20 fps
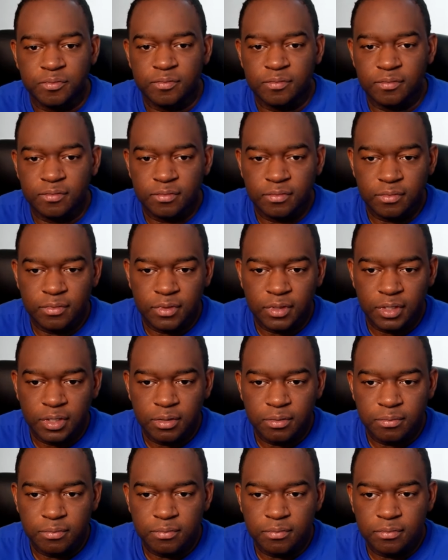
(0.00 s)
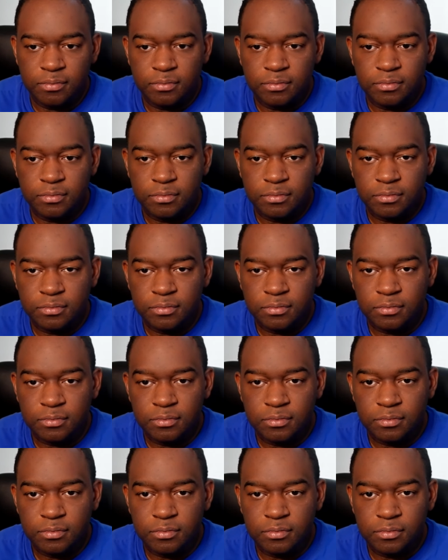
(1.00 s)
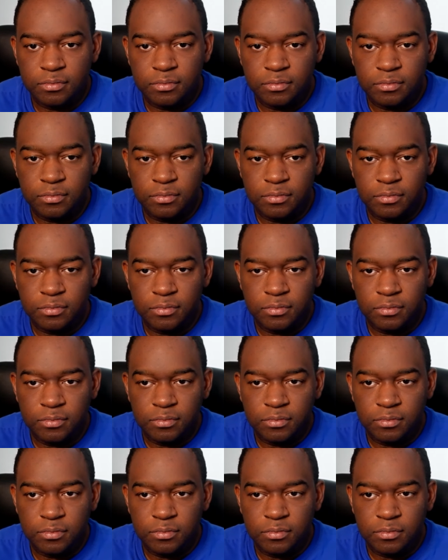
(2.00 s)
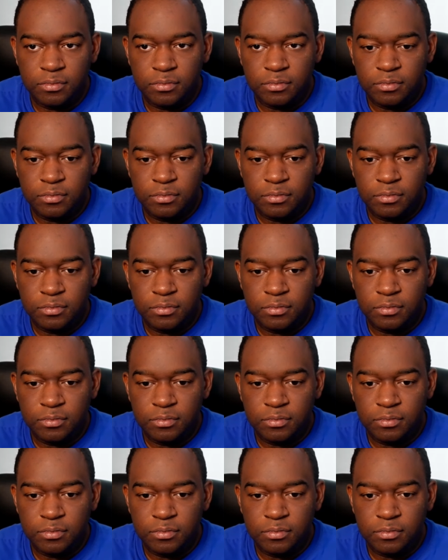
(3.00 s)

Nobody speaks.